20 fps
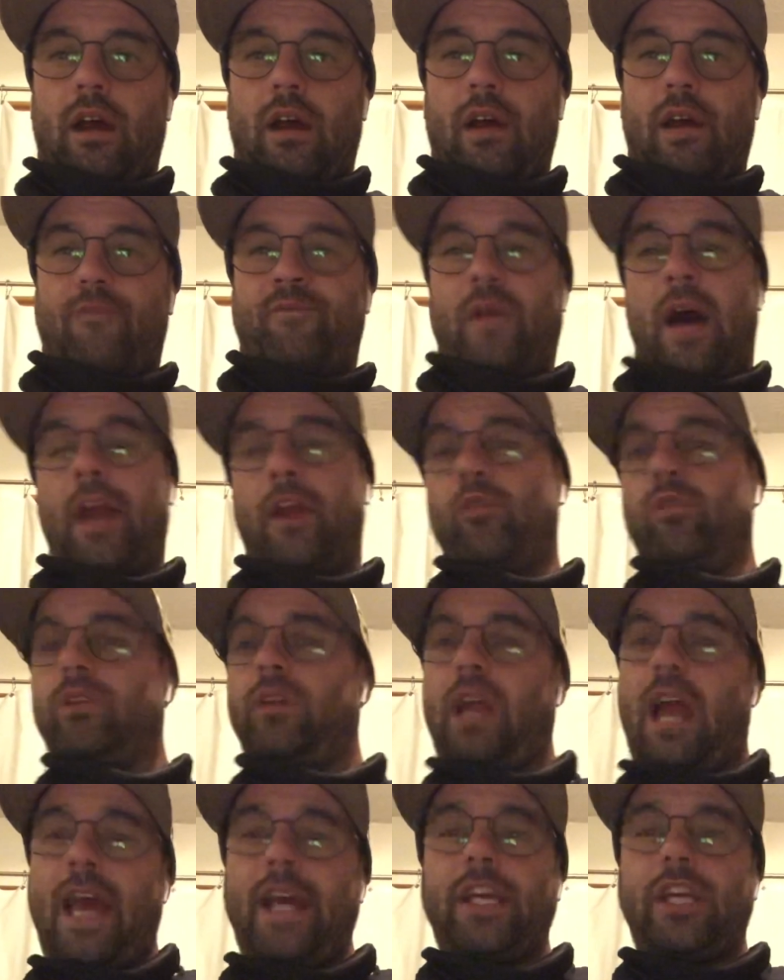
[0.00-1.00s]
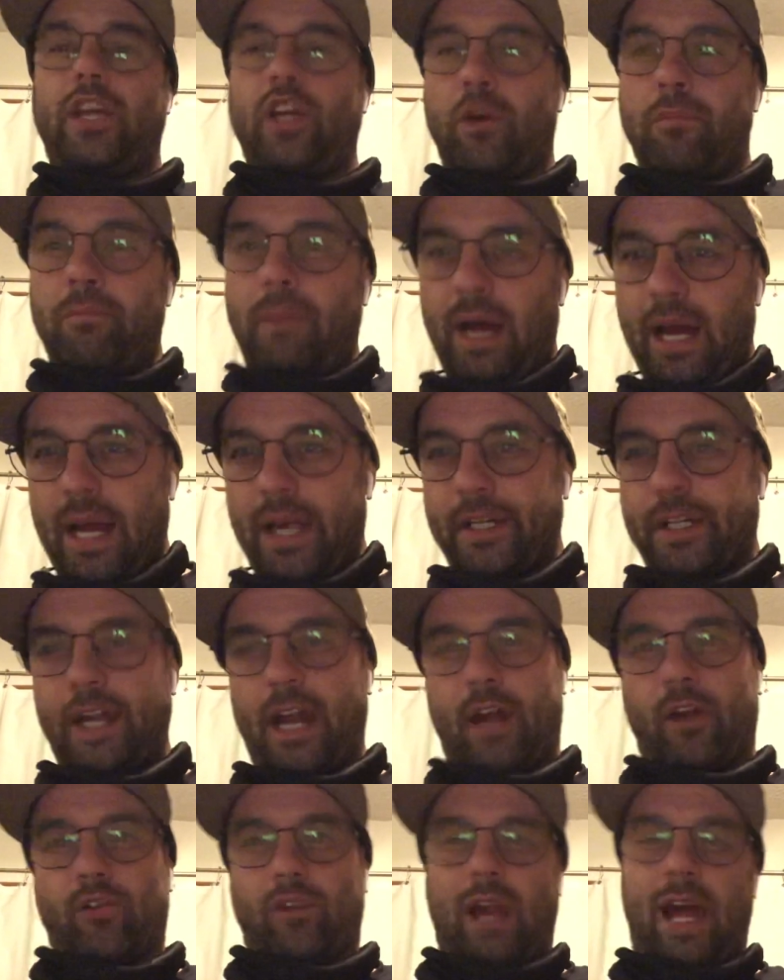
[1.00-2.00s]
if I don't like your mind and I
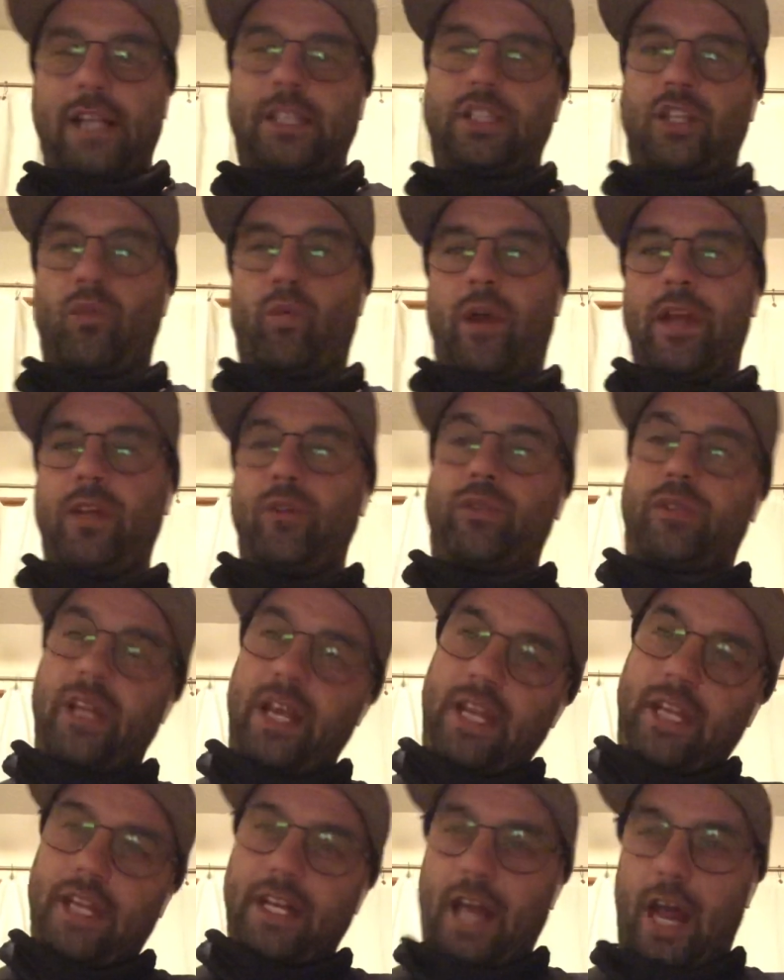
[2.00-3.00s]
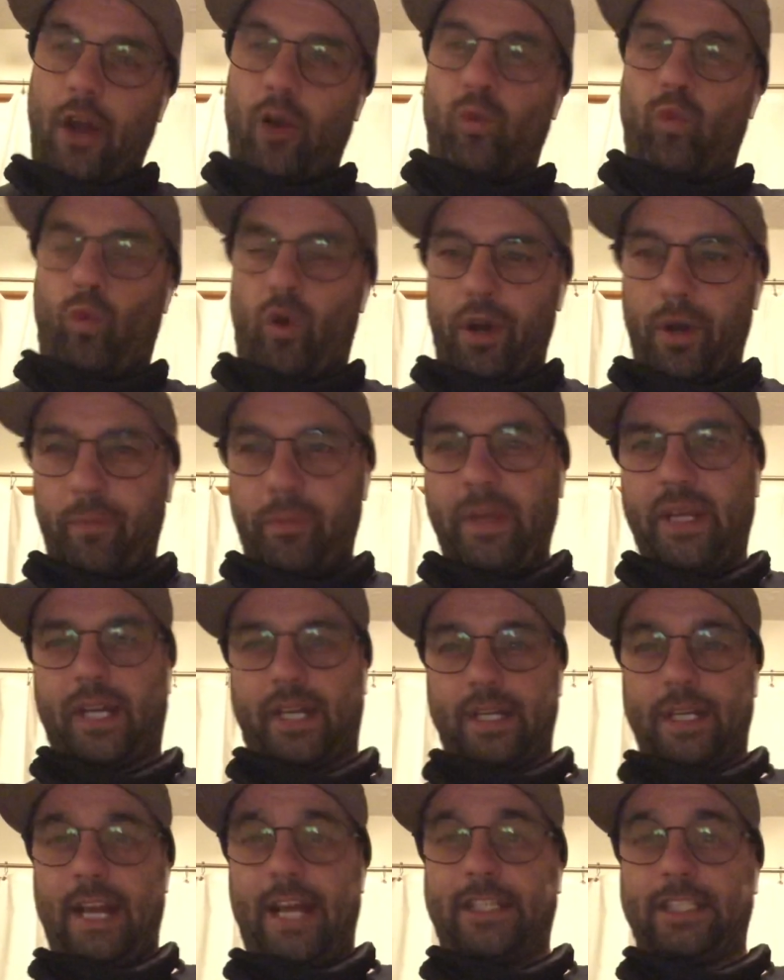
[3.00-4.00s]
don't like the way you think and I don't want to be
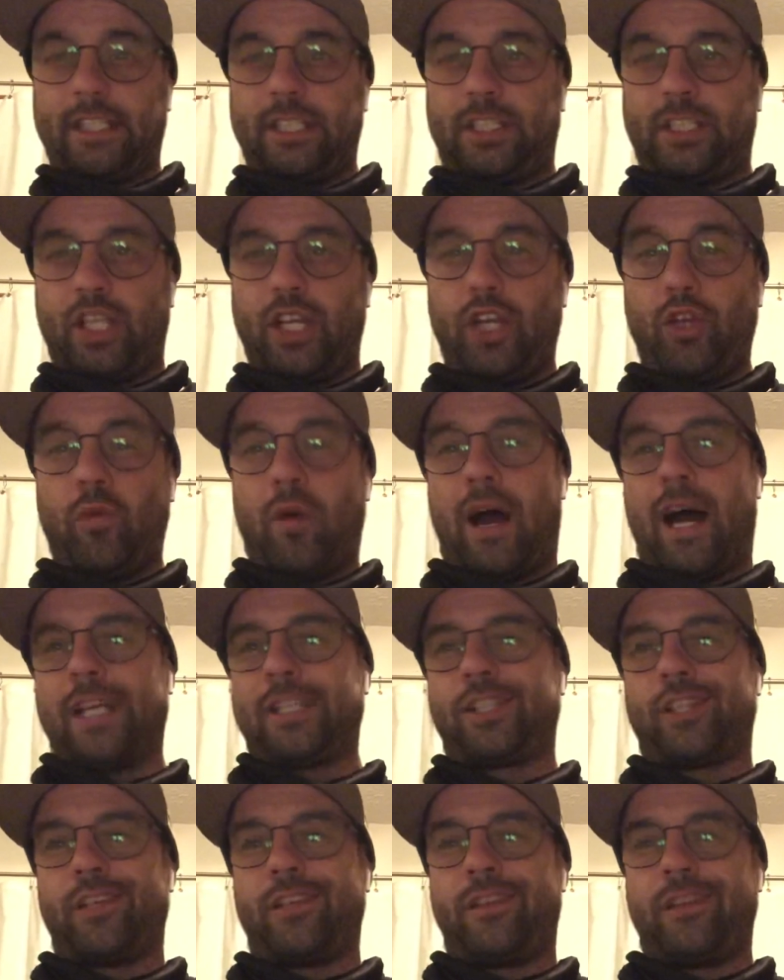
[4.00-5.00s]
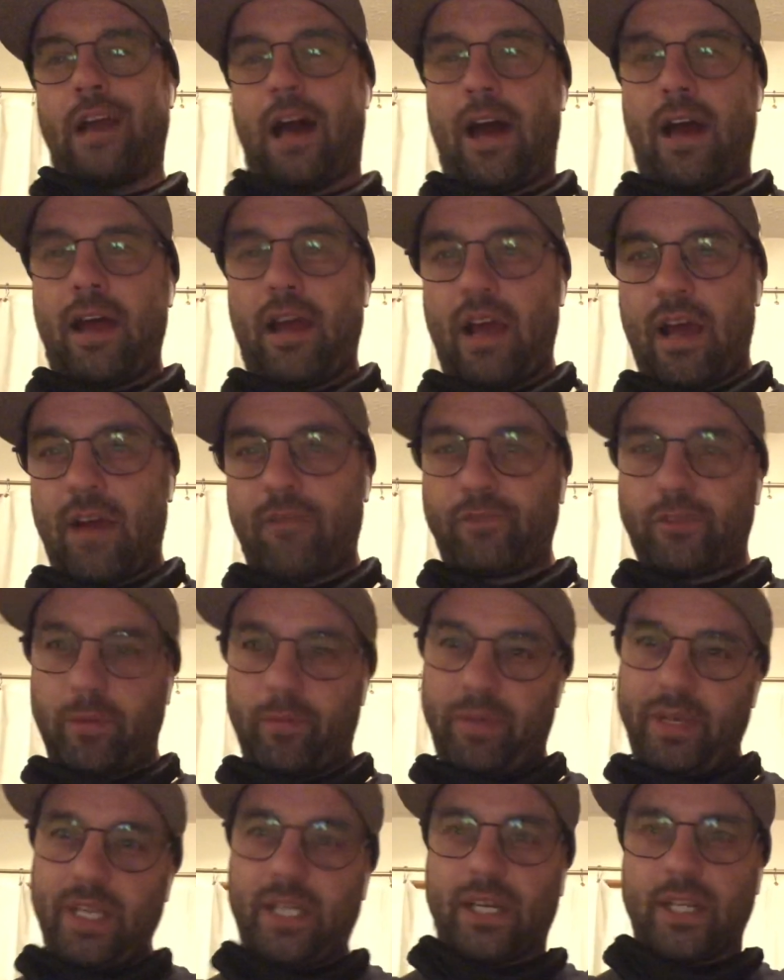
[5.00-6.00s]
connected to you, I should not have to
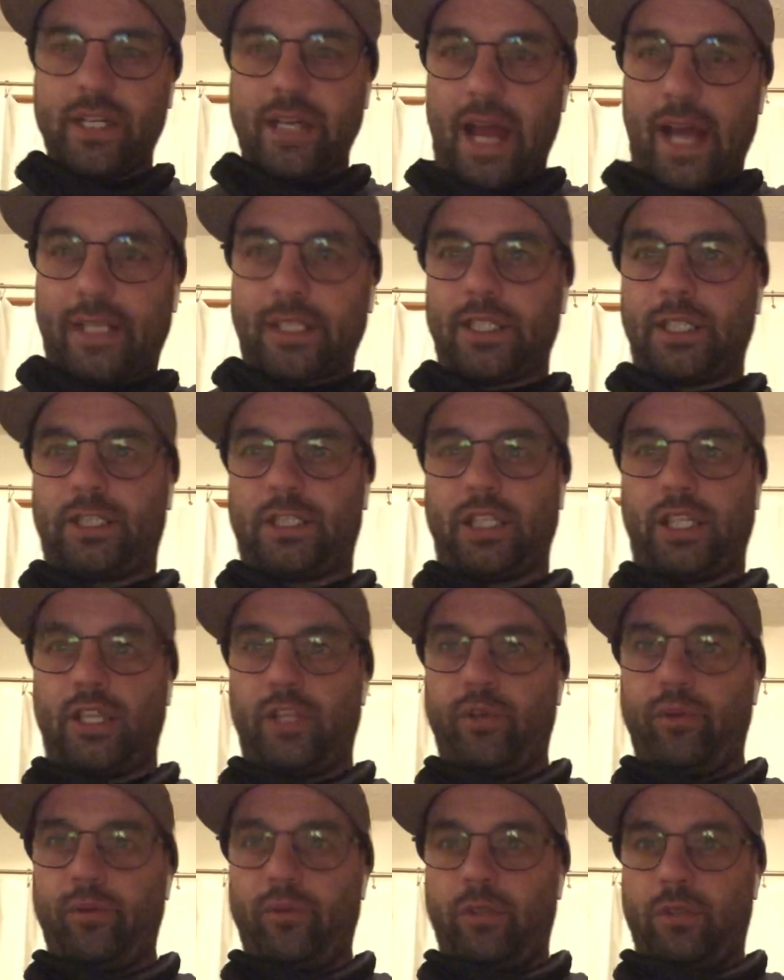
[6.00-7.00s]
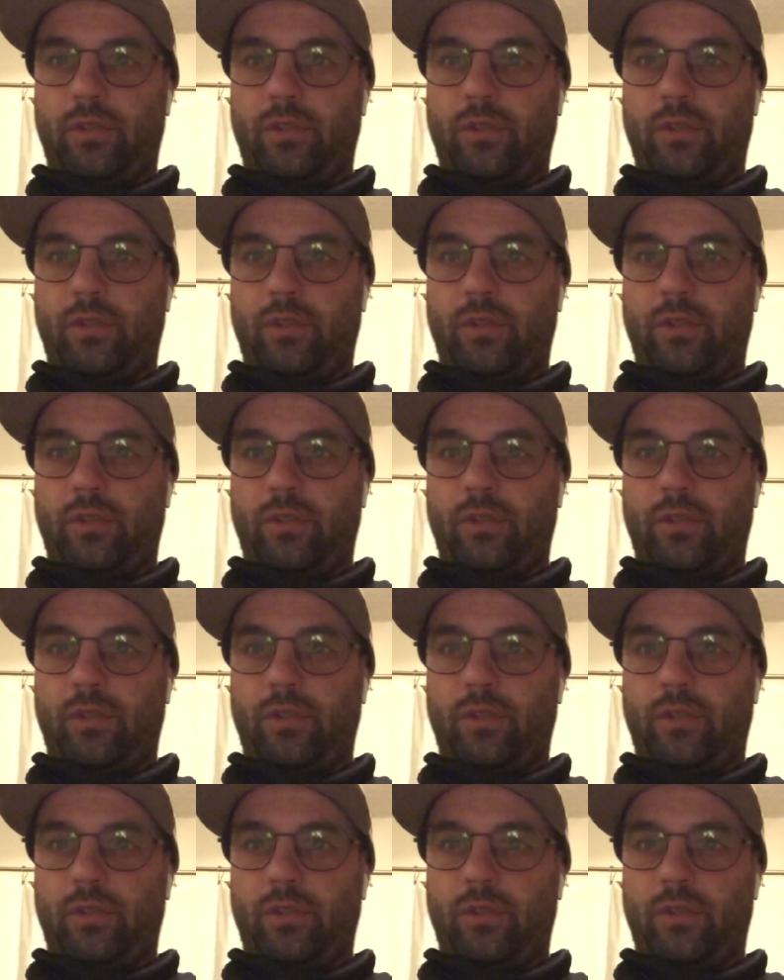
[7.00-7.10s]
be connected to you.